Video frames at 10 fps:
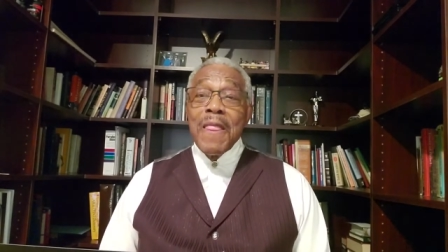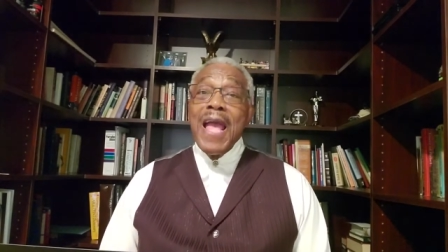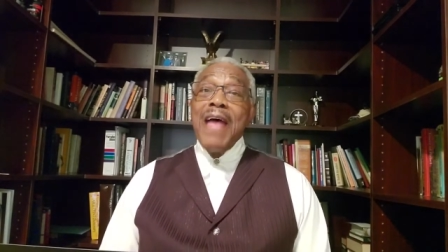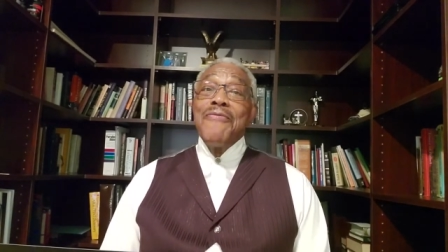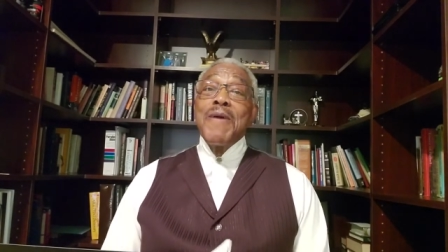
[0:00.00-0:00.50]

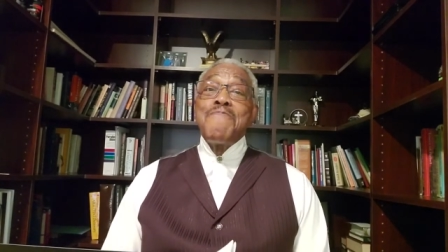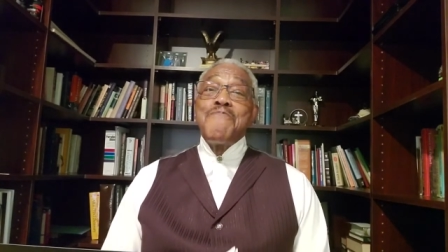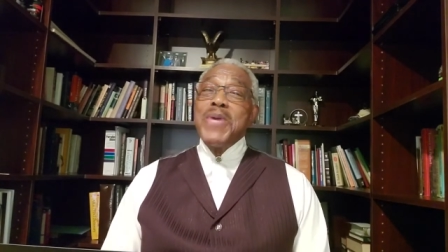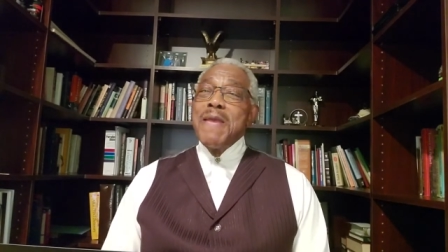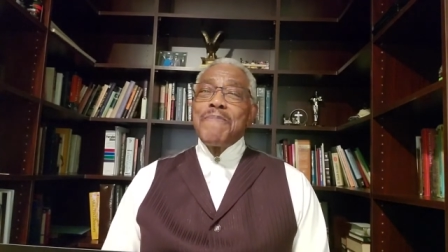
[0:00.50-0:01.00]
And the
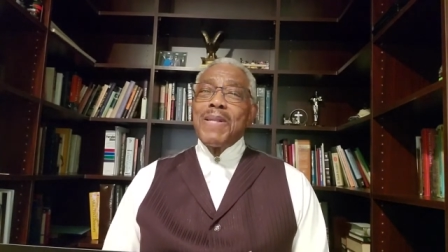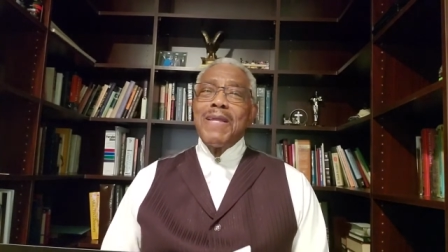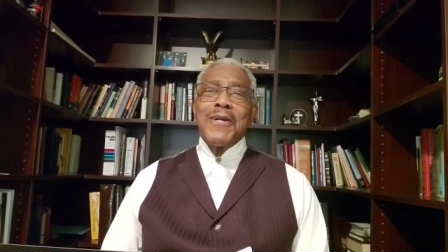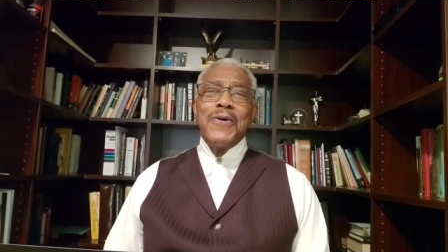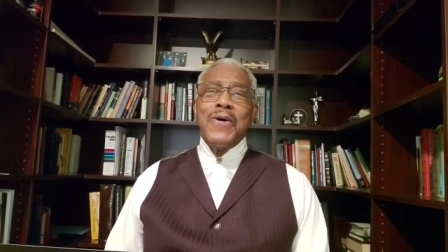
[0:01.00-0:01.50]
people
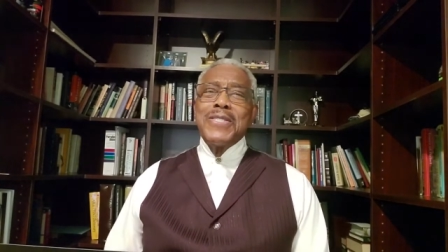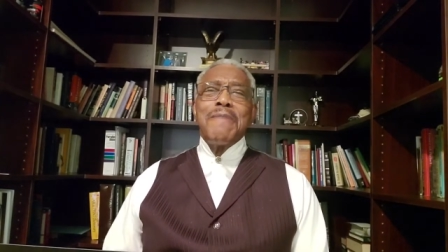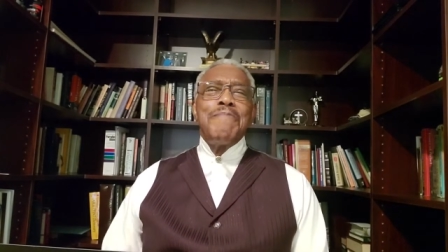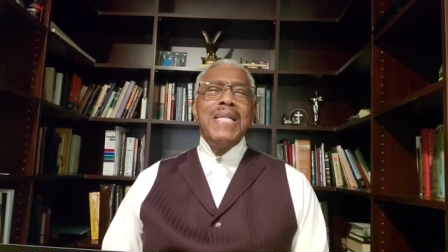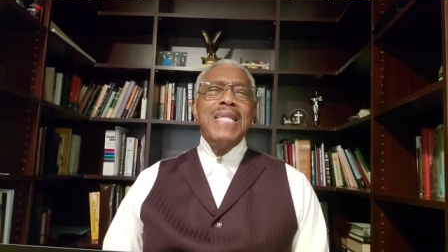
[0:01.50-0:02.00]
are going to
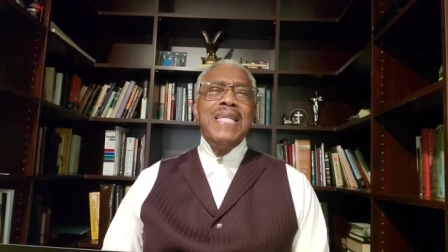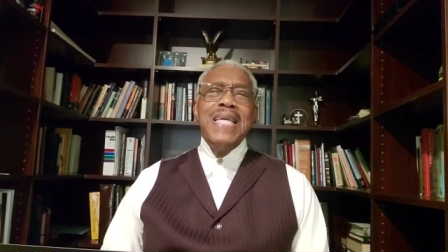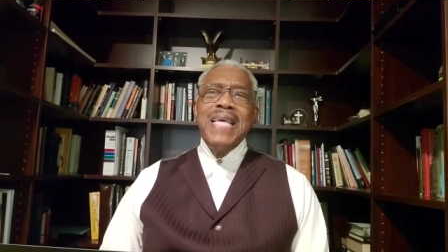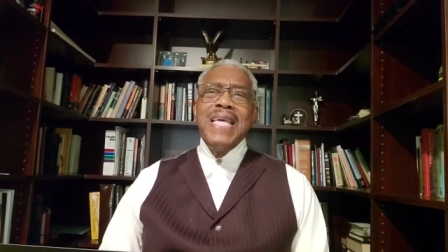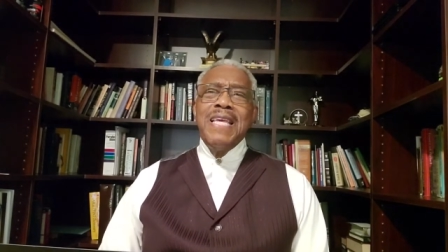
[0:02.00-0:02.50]

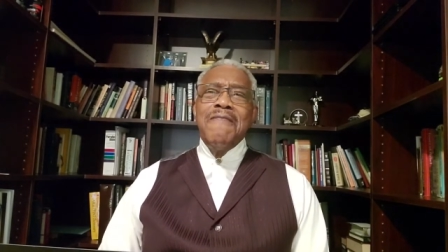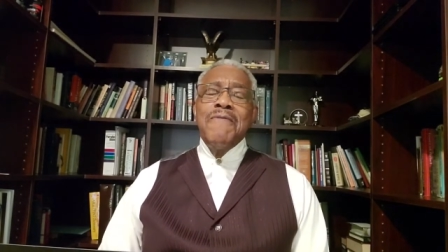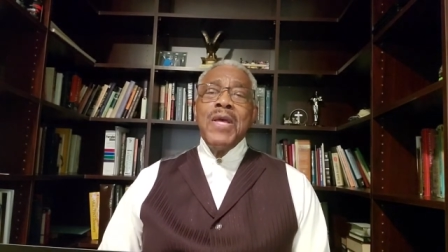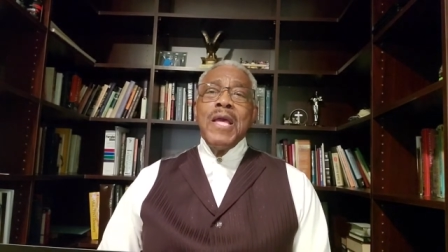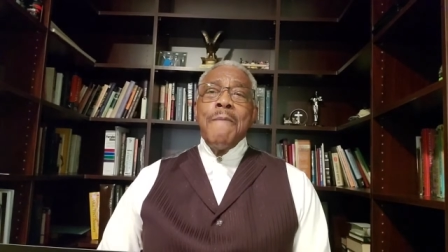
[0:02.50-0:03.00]
believe.
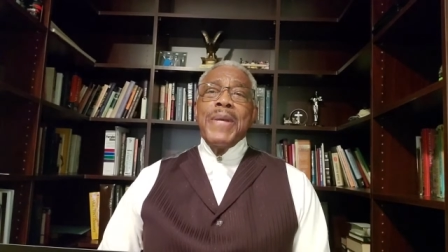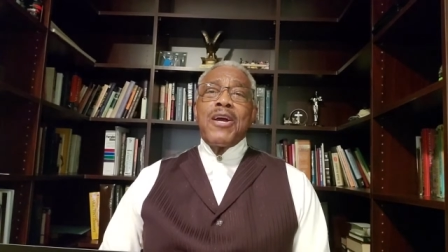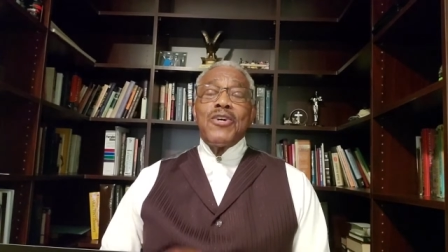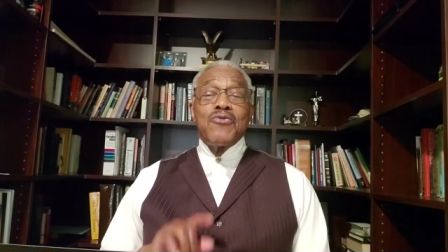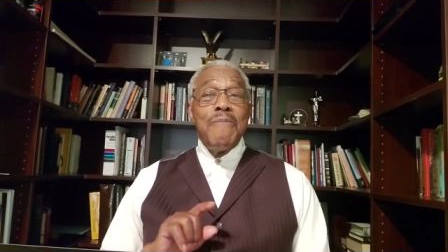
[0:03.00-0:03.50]

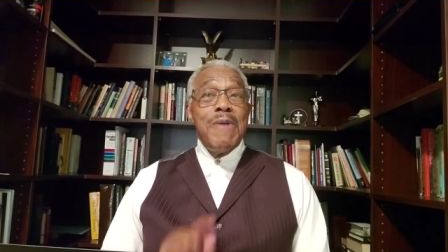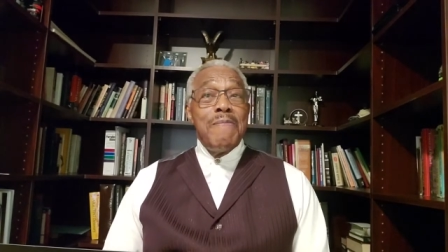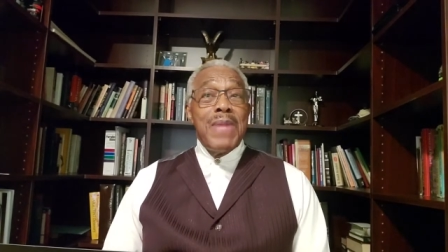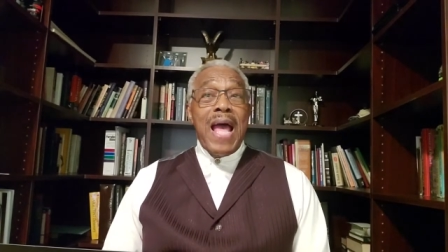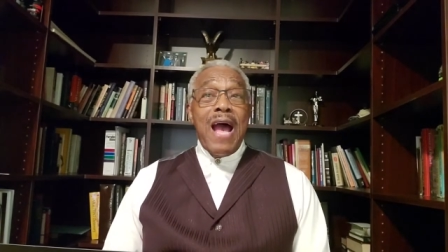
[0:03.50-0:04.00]
Because
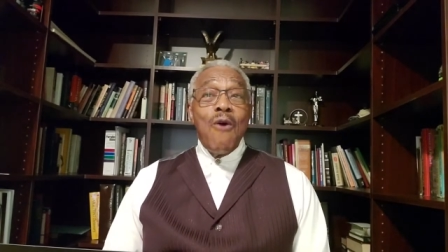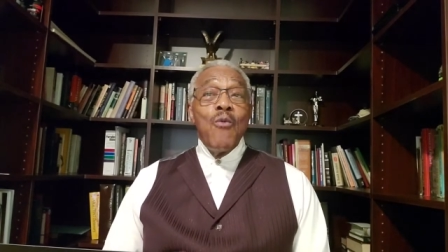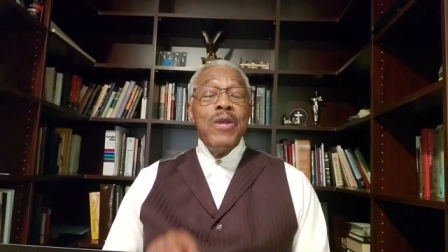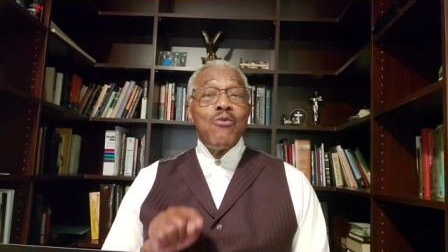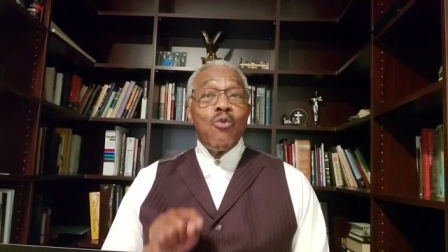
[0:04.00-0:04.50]
remember how
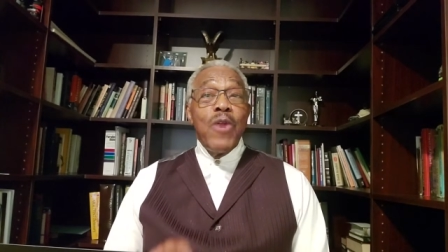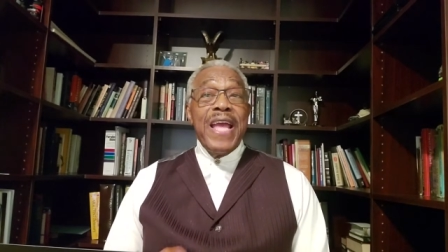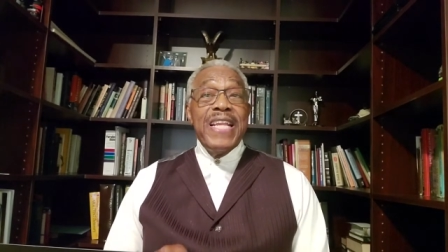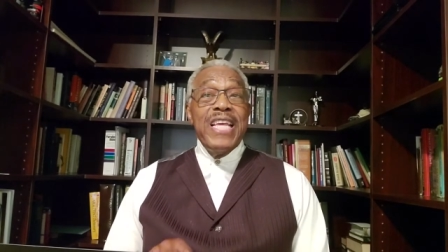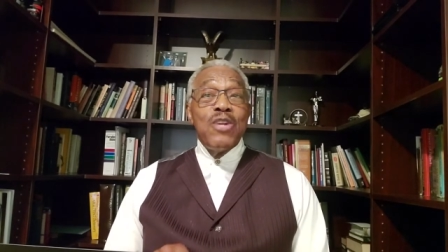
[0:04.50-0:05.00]
we
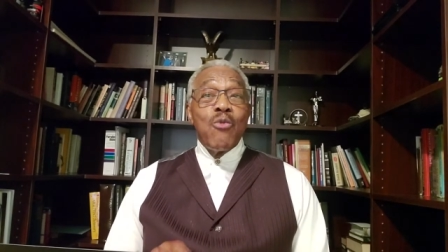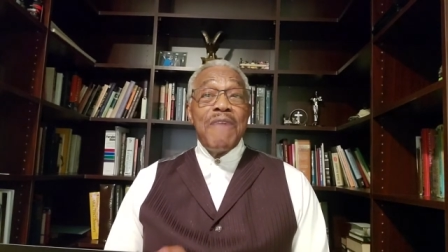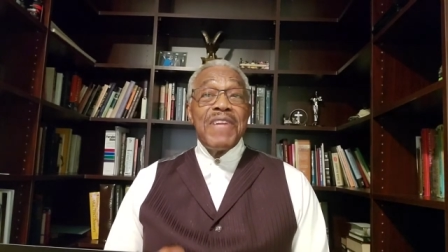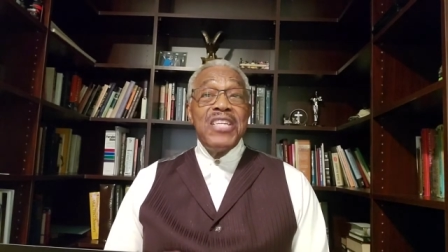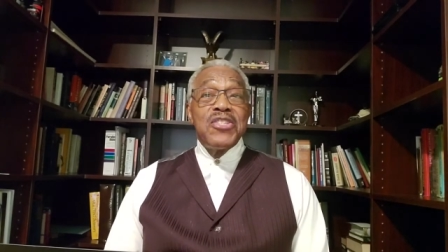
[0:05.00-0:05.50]
read in
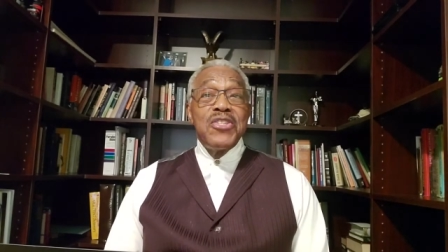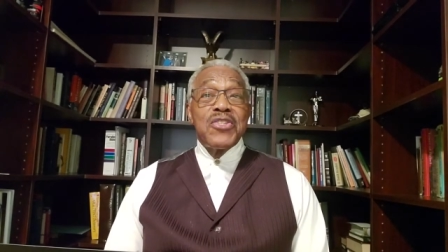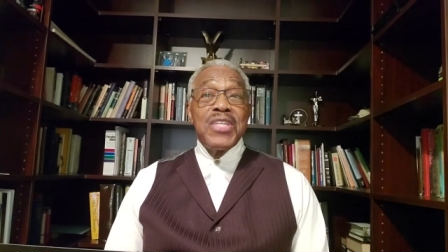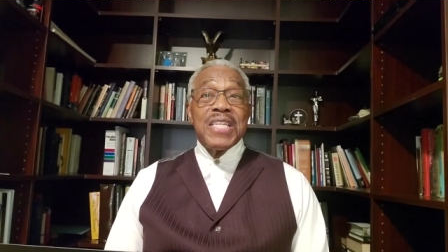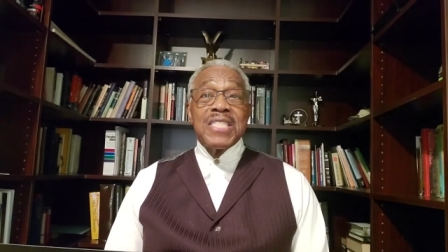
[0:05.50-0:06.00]
Revelation
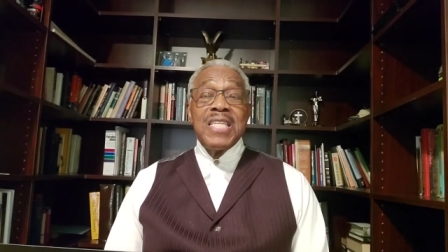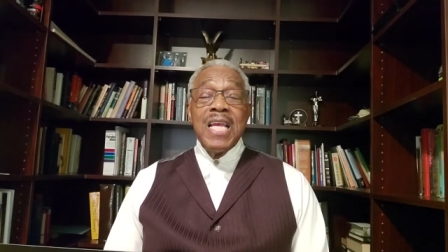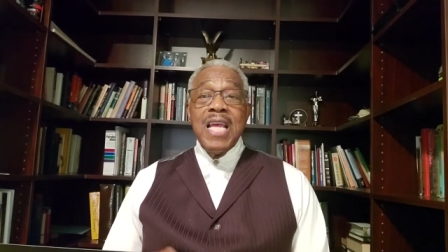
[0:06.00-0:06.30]
6,